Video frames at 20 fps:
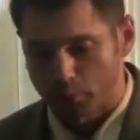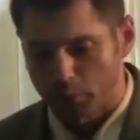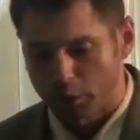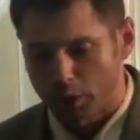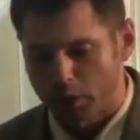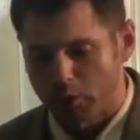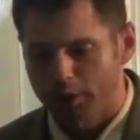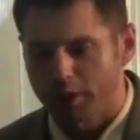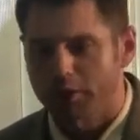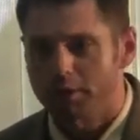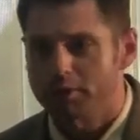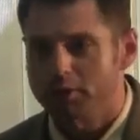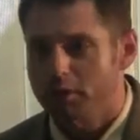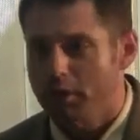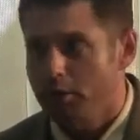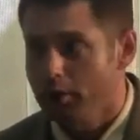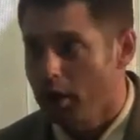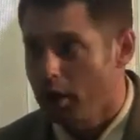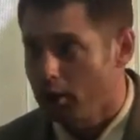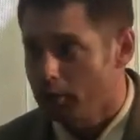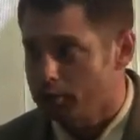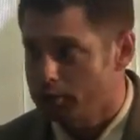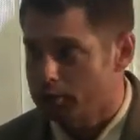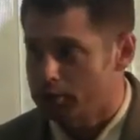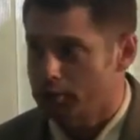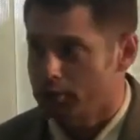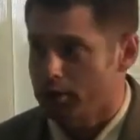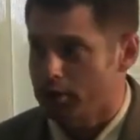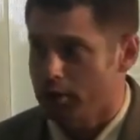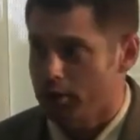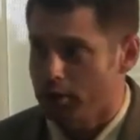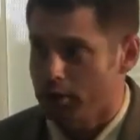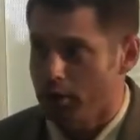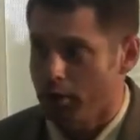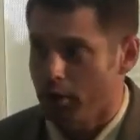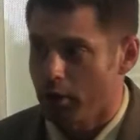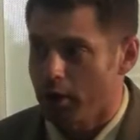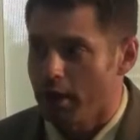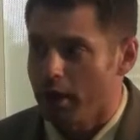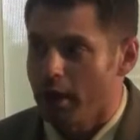The casinos,
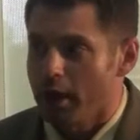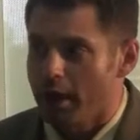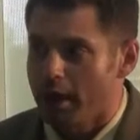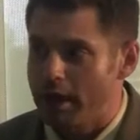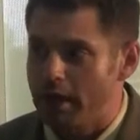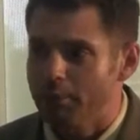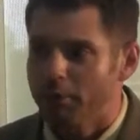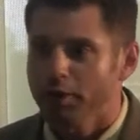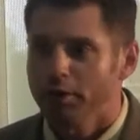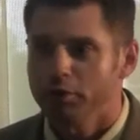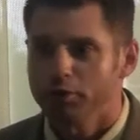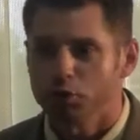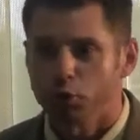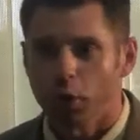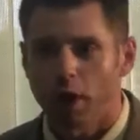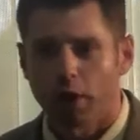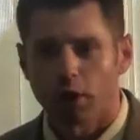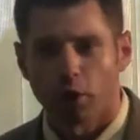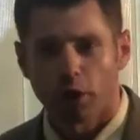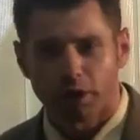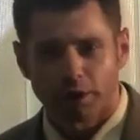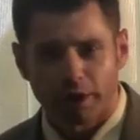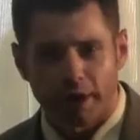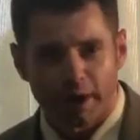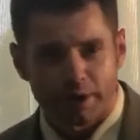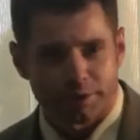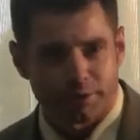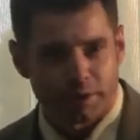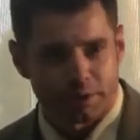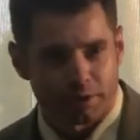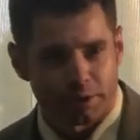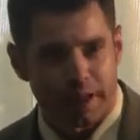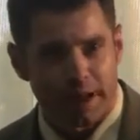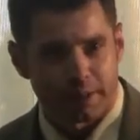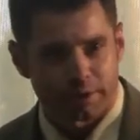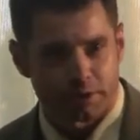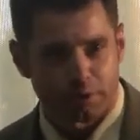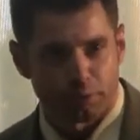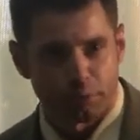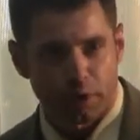anybody who's well organized and has
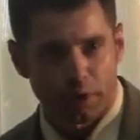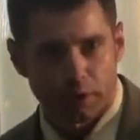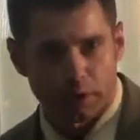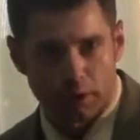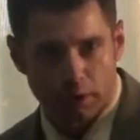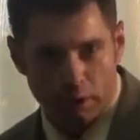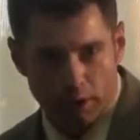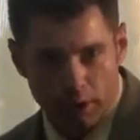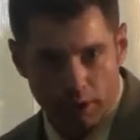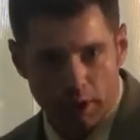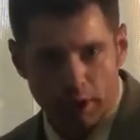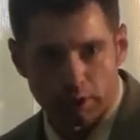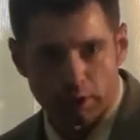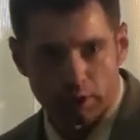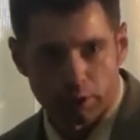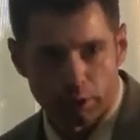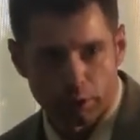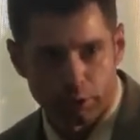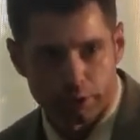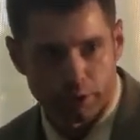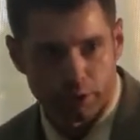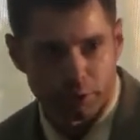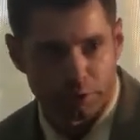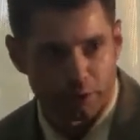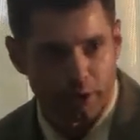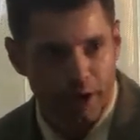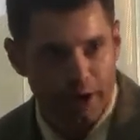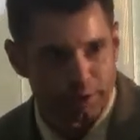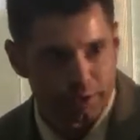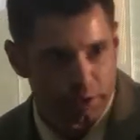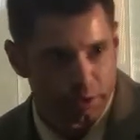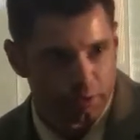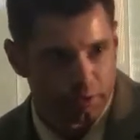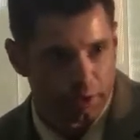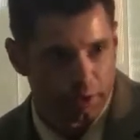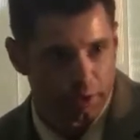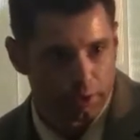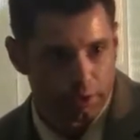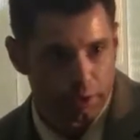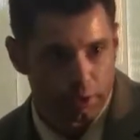lots of money can use this process
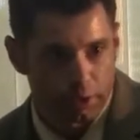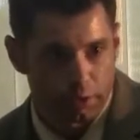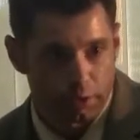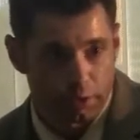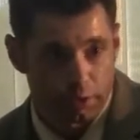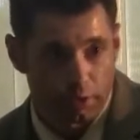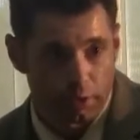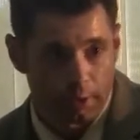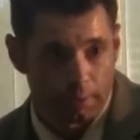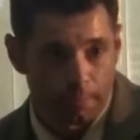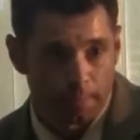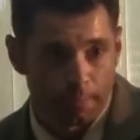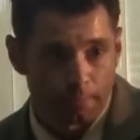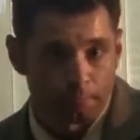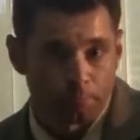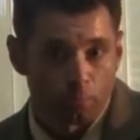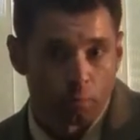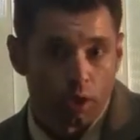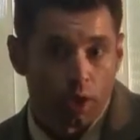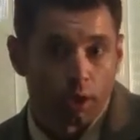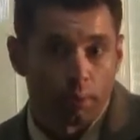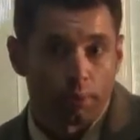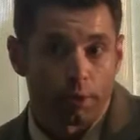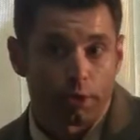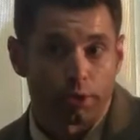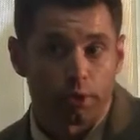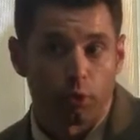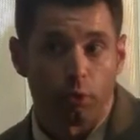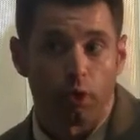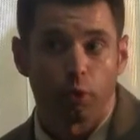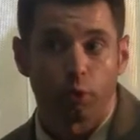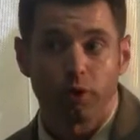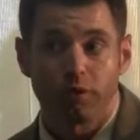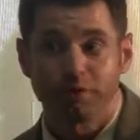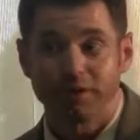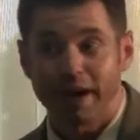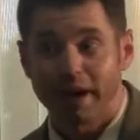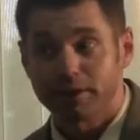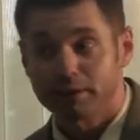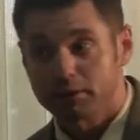fairly easily. But you know what?
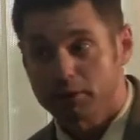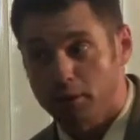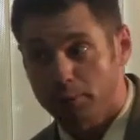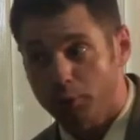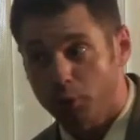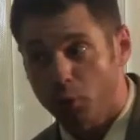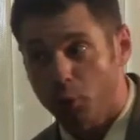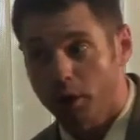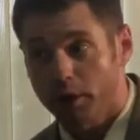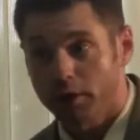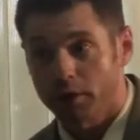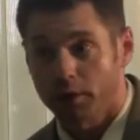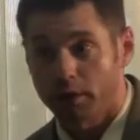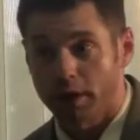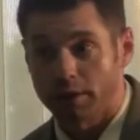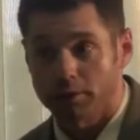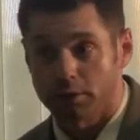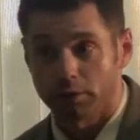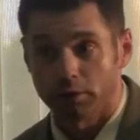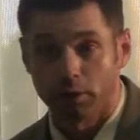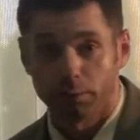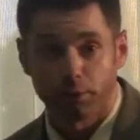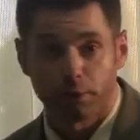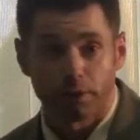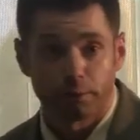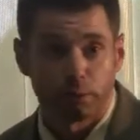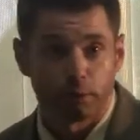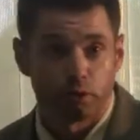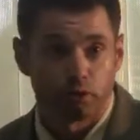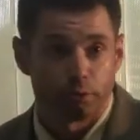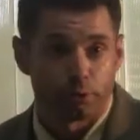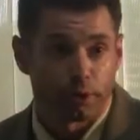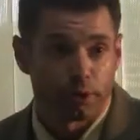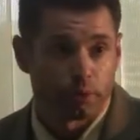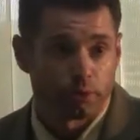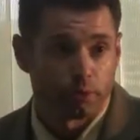We've gotten to the point as a liberty movement